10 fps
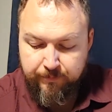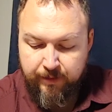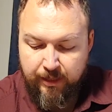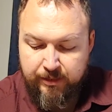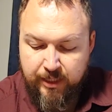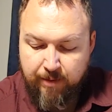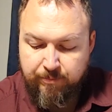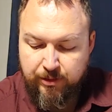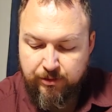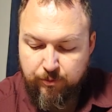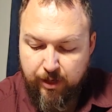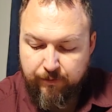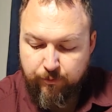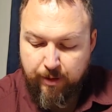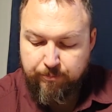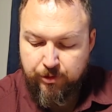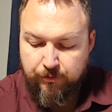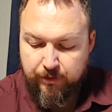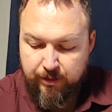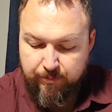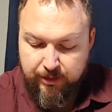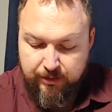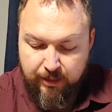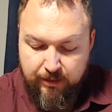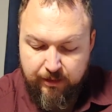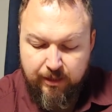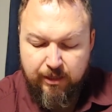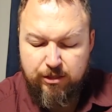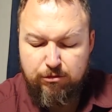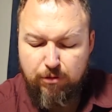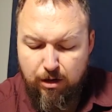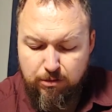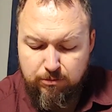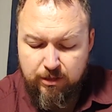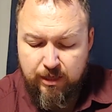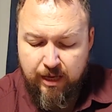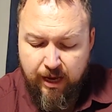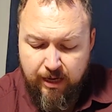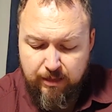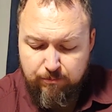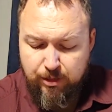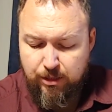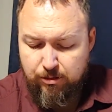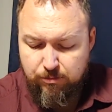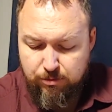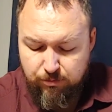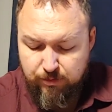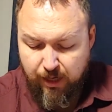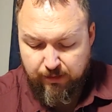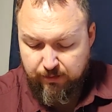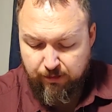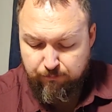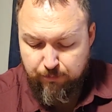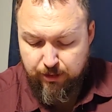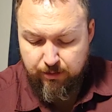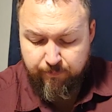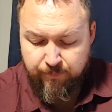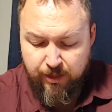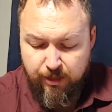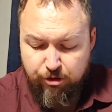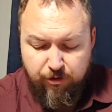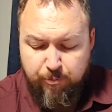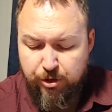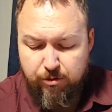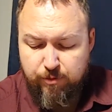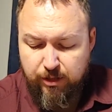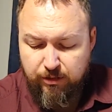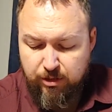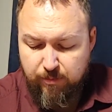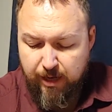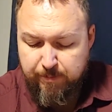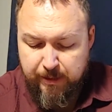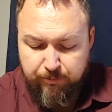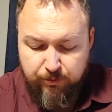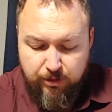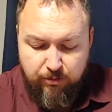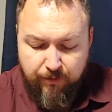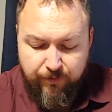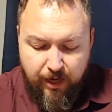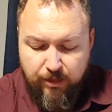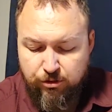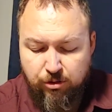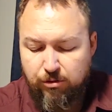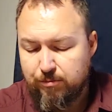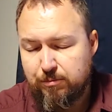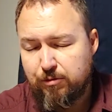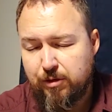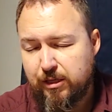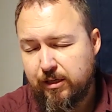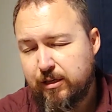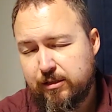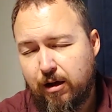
And Samson's wife wept over him and said, You only hate me, you do not love me. You have put a riddle to my people, and you have not told me what it is.